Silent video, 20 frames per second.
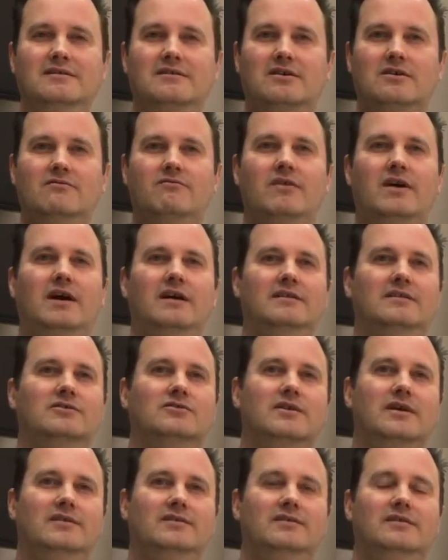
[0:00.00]
nonviolent
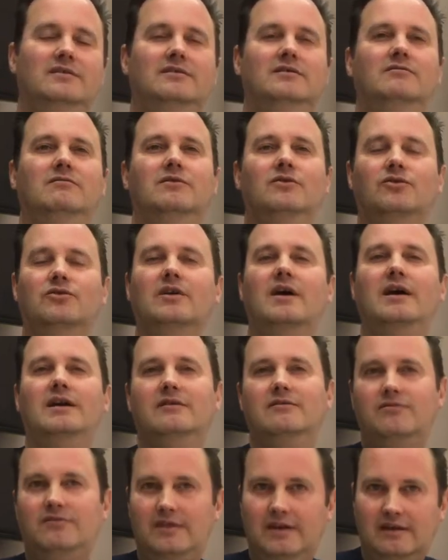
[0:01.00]
crisis, and those kind
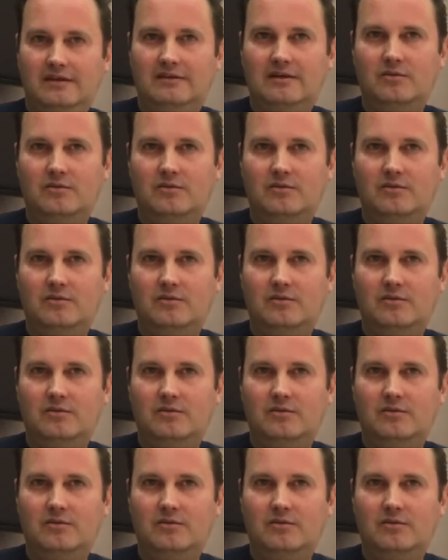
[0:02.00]
of things